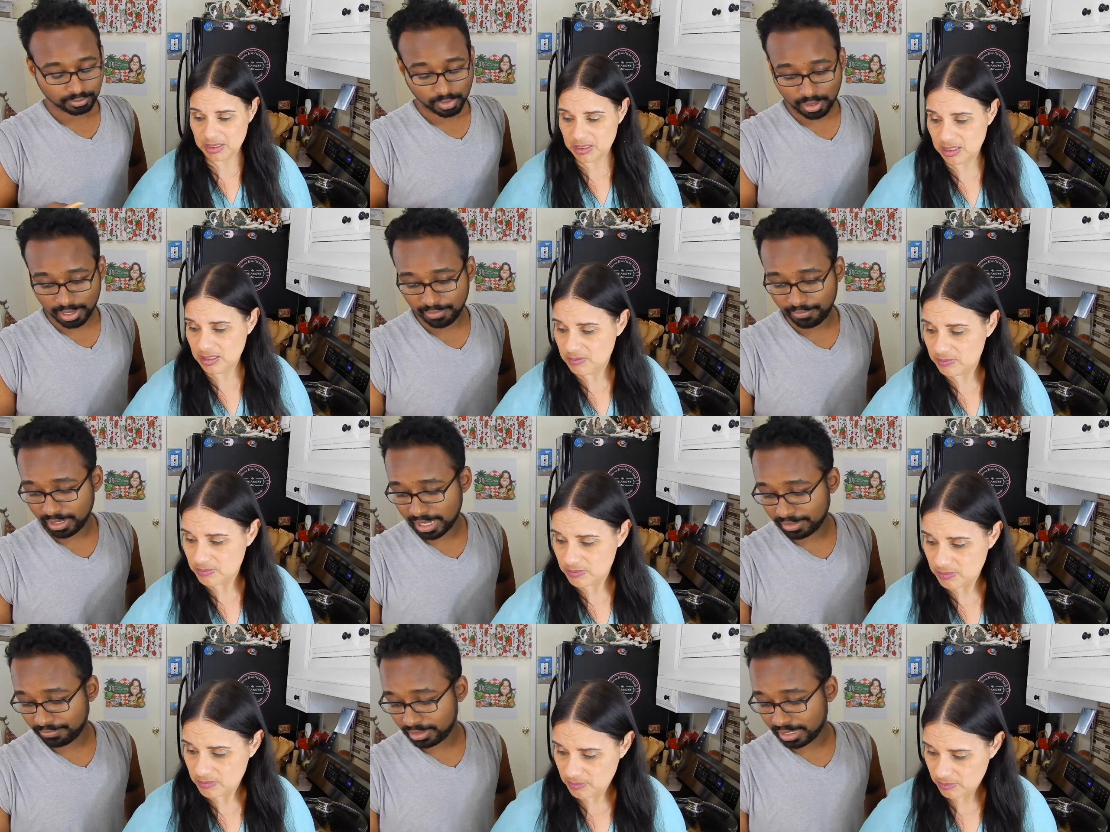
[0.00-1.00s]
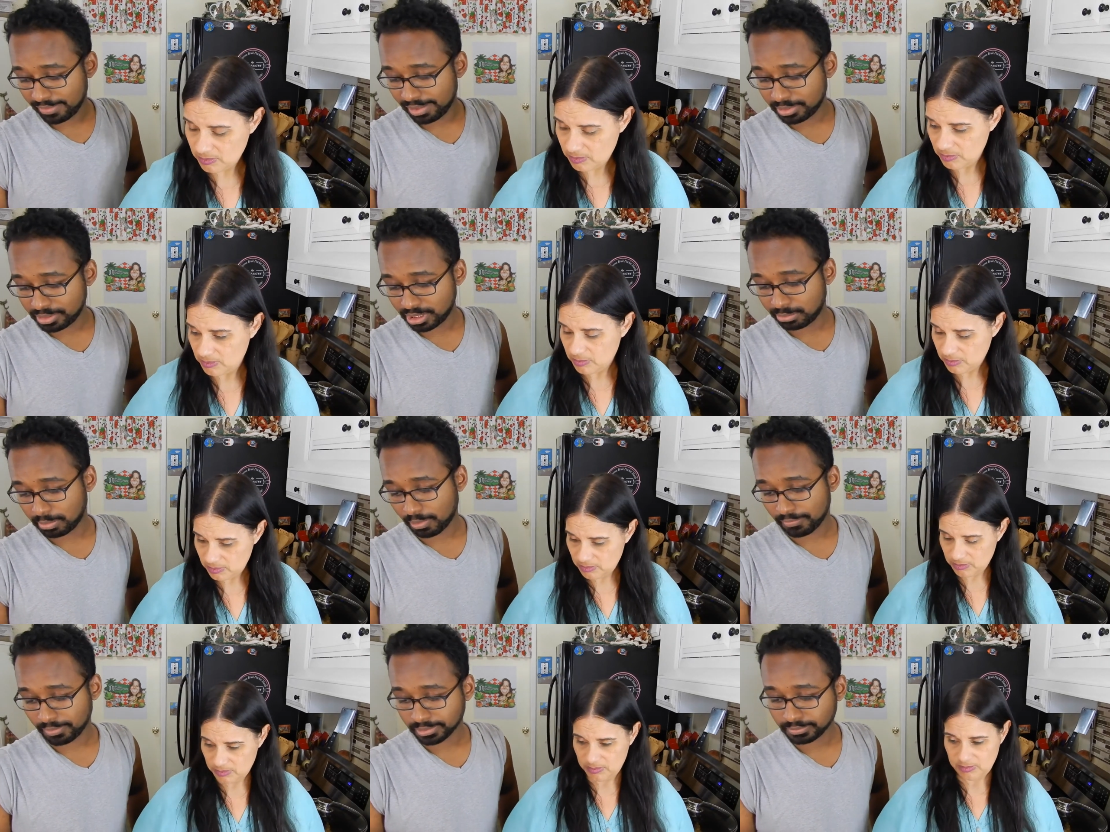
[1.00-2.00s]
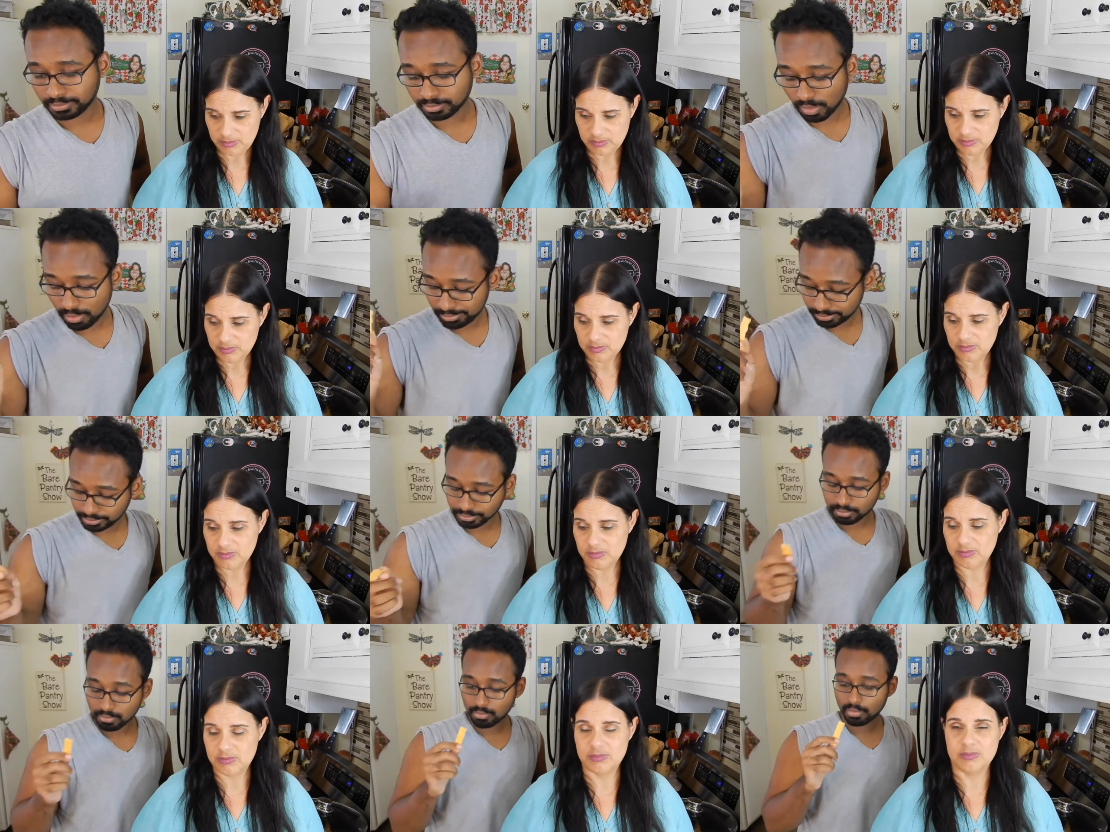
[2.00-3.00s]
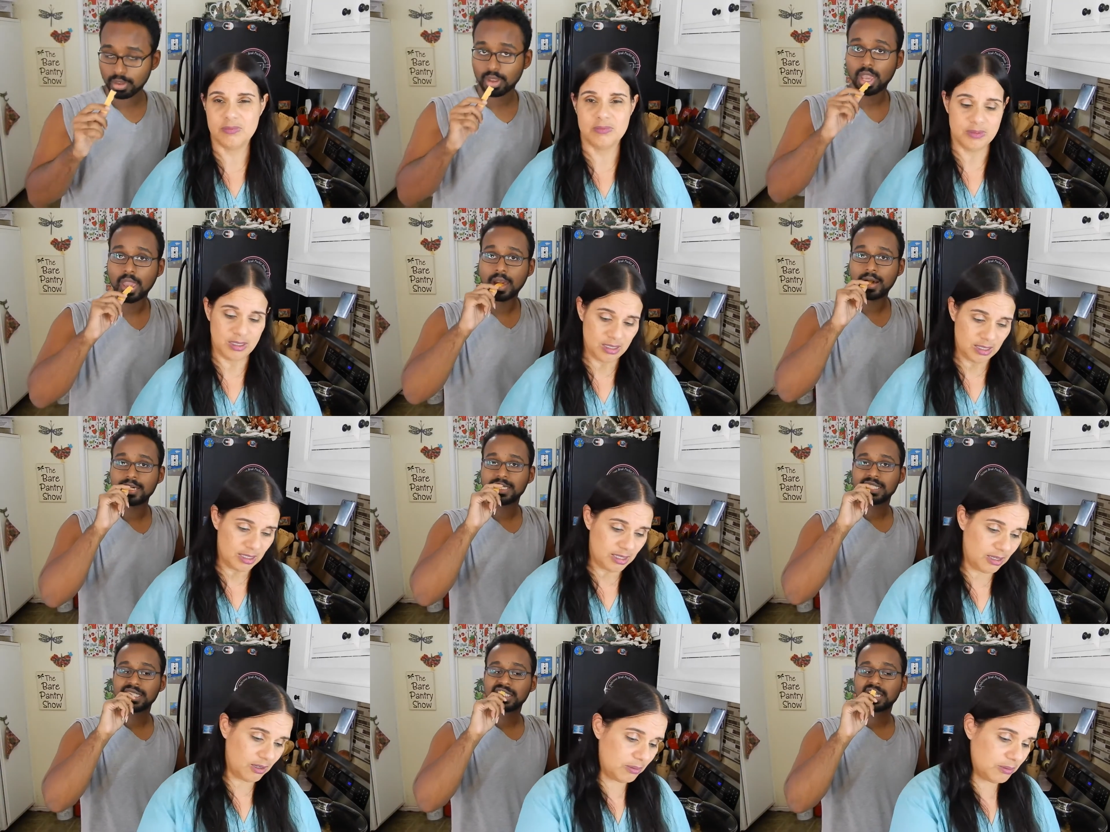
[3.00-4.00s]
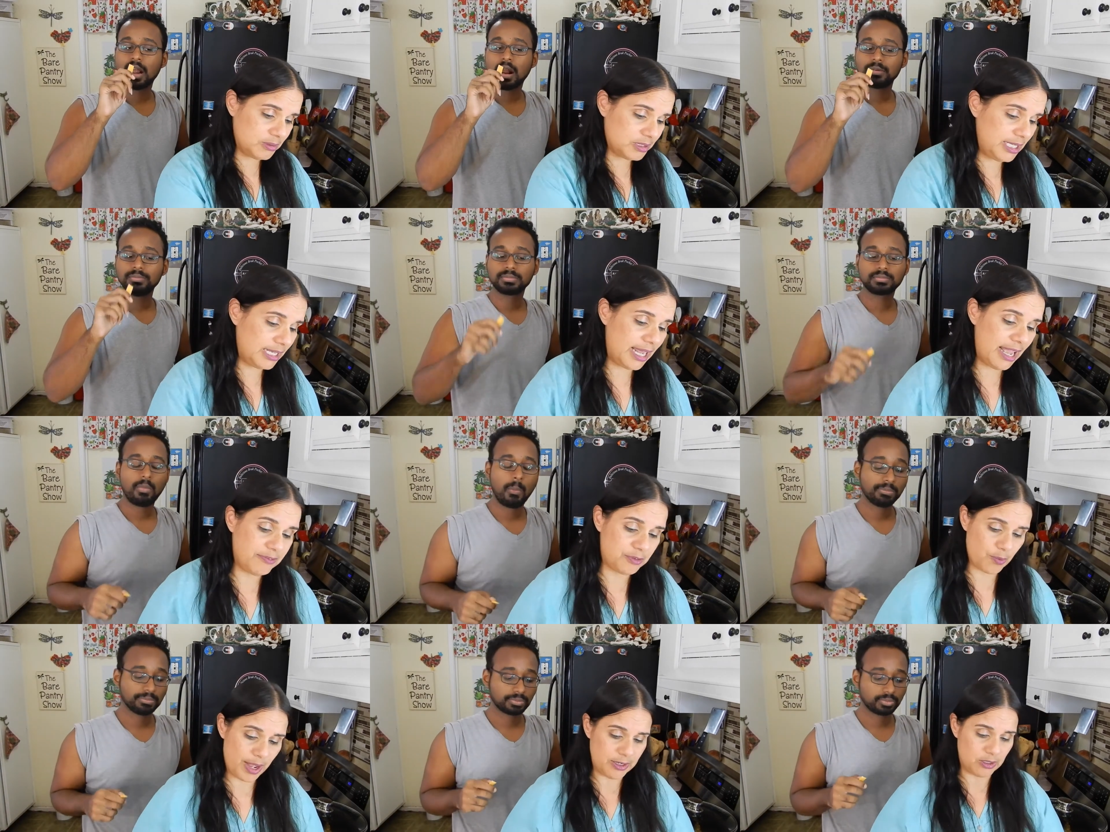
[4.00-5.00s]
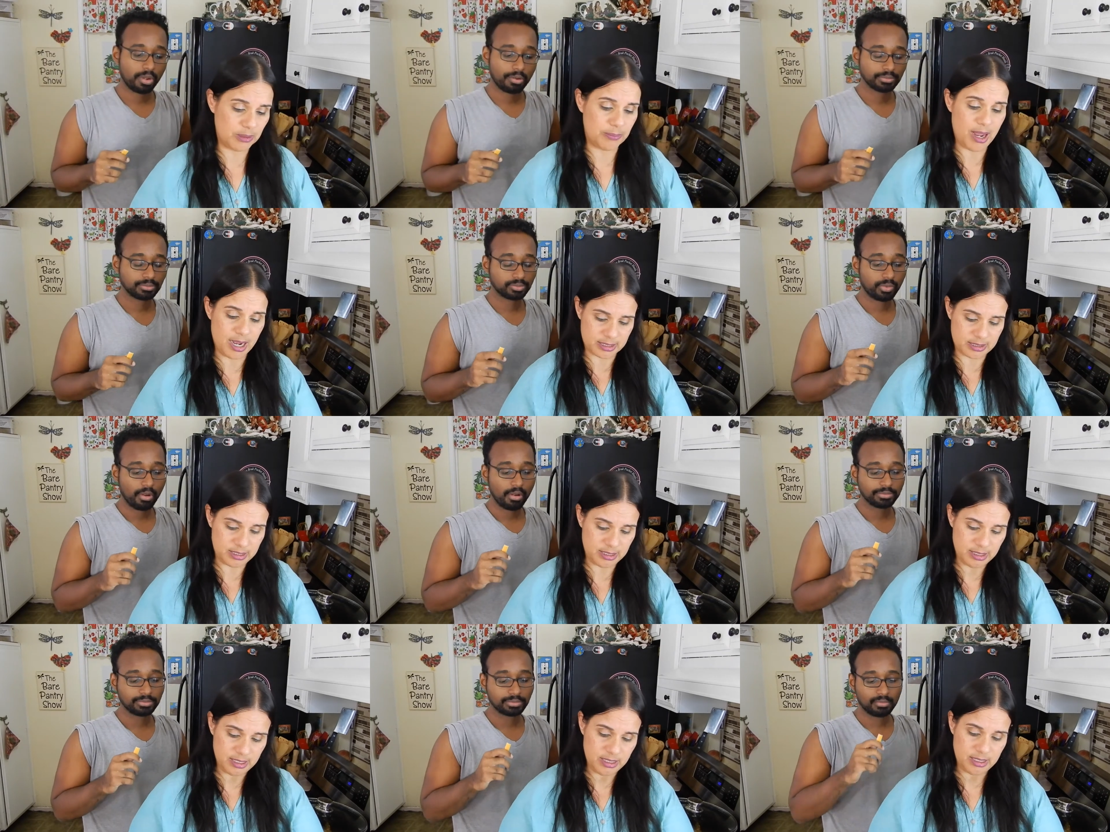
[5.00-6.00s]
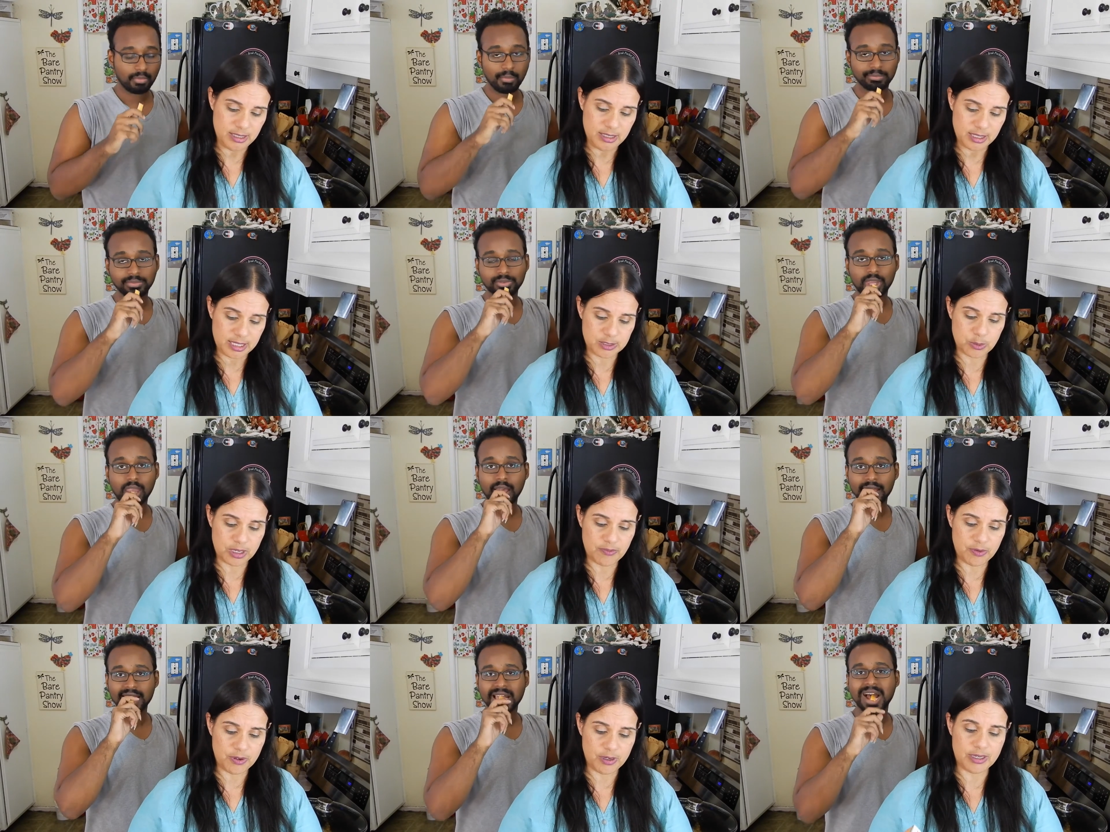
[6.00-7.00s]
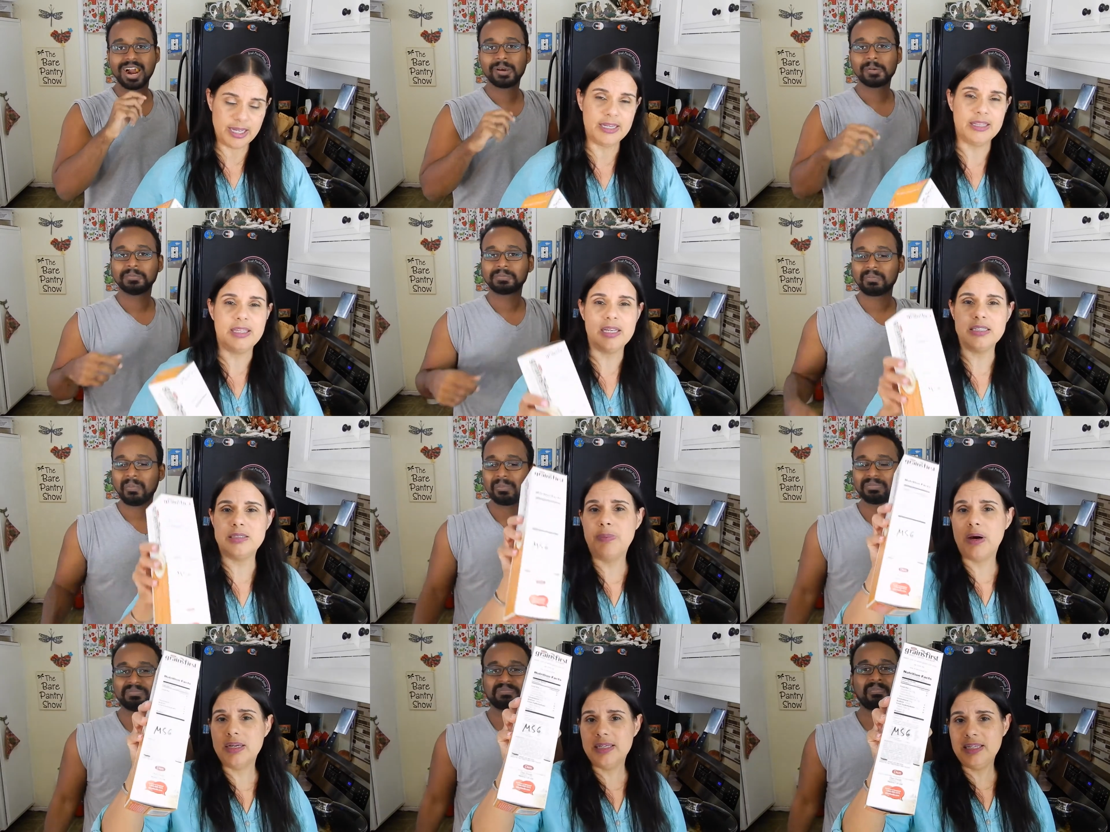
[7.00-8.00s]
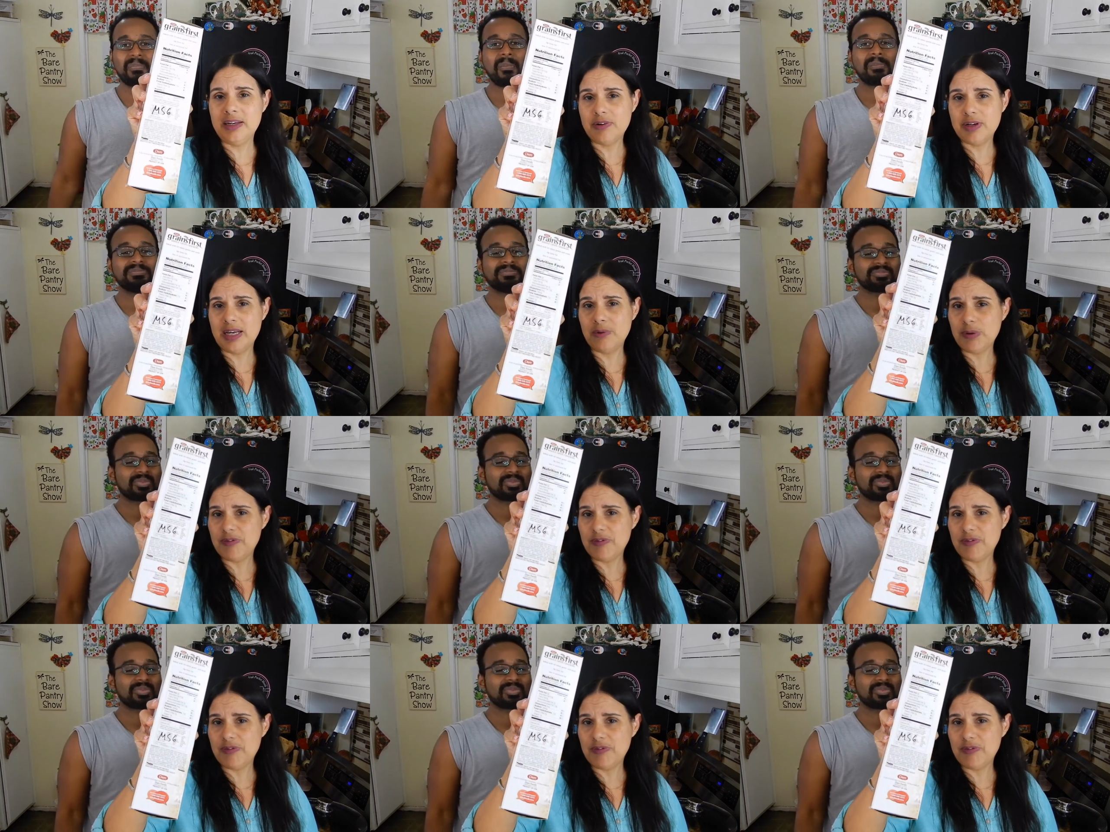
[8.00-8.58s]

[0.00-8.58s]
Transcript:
Speaker 1: buying that. If it, ha if it didn't have M S G, it'd be perfect.
Speaker 2: Mm. Oh, see, and I have to write on the box, because whenever anything is bought in here, and, and